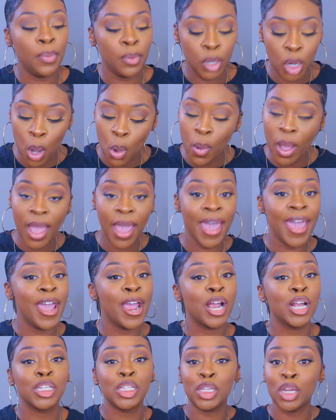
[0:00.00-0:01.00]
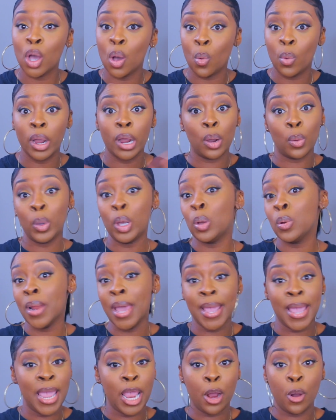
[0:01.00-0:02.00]
no hairs, nowhere. We don't
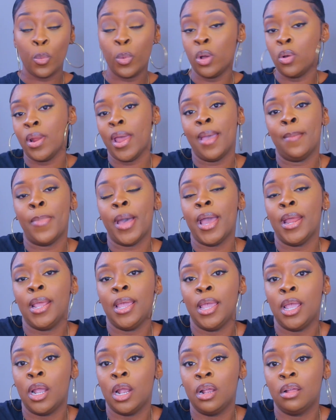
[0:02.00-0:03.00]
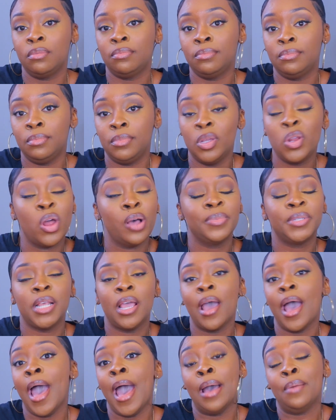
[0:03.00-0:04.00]
like hair. We don't like body hair. You know what I'm
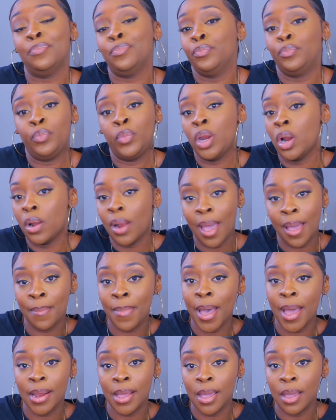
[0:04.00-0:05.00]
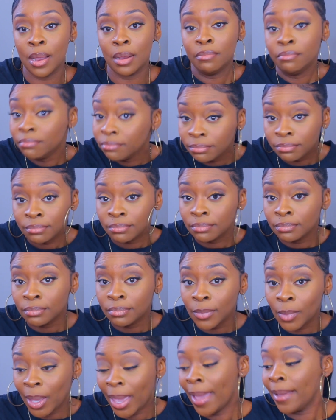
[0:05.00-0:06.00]
saying? We don't like body hair.
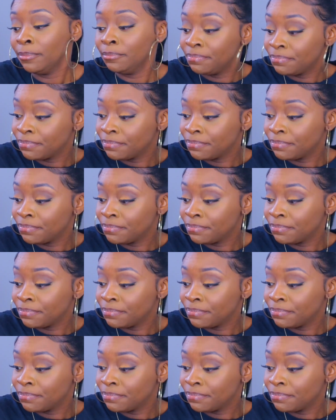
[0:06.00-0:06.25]
Okay.